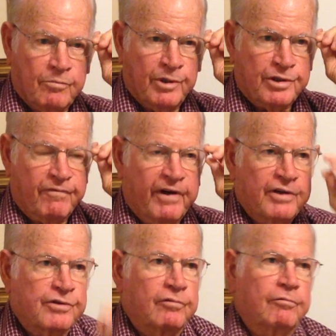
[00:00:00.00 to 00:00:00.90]
Mr.
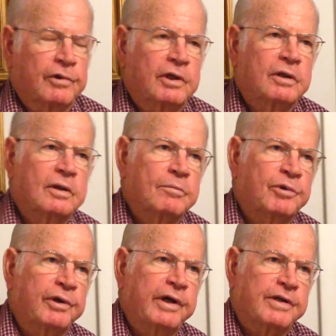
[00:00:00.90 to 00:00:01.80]
Vasut would
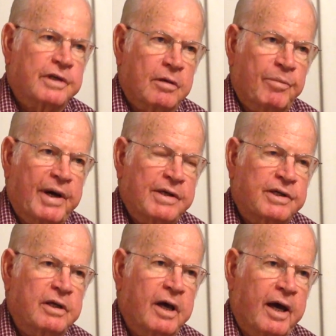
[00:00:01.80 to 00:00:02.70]
put his in a
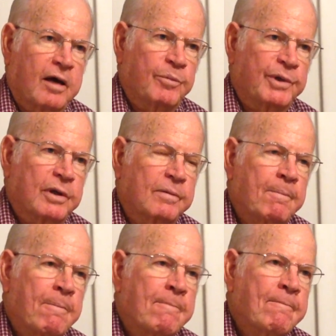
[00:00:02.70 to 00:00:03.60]
basket and hang them in
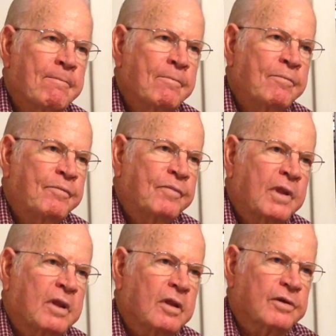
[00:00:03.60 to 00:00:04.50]

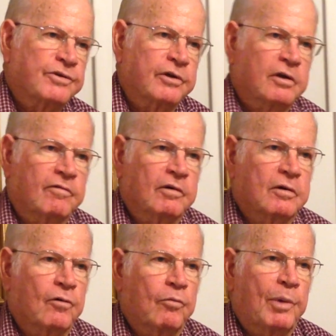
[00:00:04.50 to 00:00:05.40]
the center of
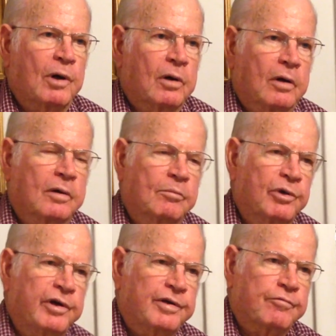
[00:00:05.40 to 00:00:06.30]
an old barn,
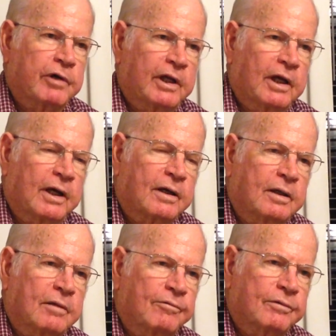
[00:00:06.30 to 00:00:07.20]
a breezeway like,
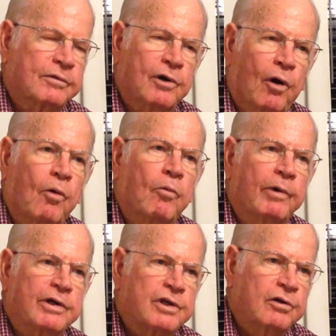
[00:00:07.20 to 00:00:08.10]
and it was
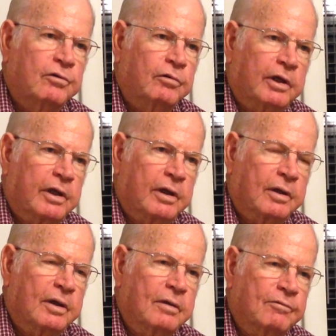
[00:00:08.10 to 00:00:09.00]
always cool in
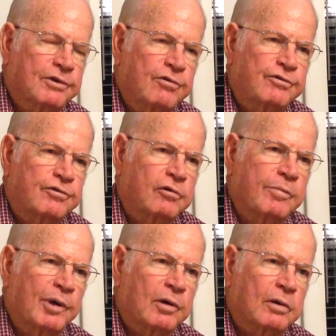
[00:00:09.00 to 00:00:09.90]
there. A 2-story
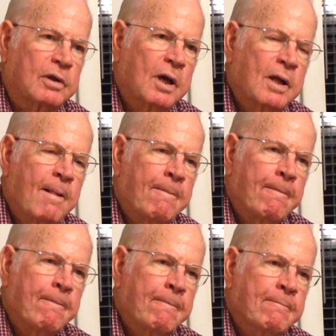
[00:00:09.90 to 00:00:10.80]
barn.
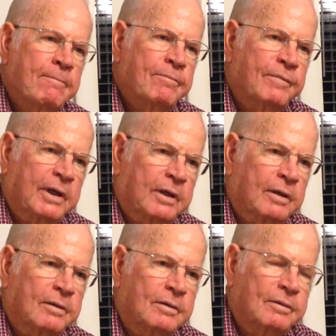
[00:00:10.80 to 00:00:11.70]

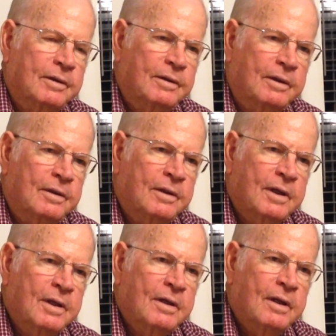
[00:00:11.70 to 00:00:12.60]
And
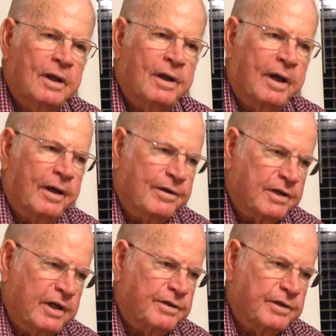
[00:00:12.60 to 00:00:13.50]
he'd hang his
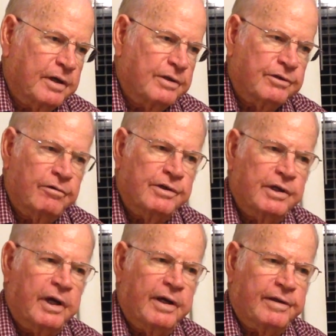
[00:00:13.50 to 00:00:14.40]
eggs there as soon as
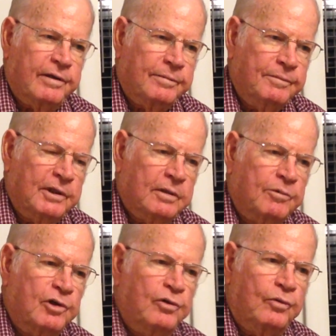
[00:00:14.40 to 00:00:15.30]
he got them, let
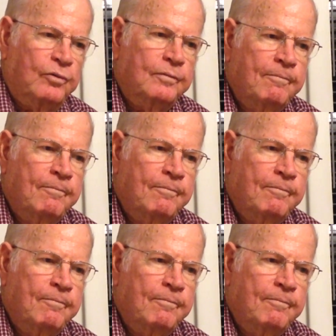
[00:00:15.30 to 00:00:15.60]
them cool.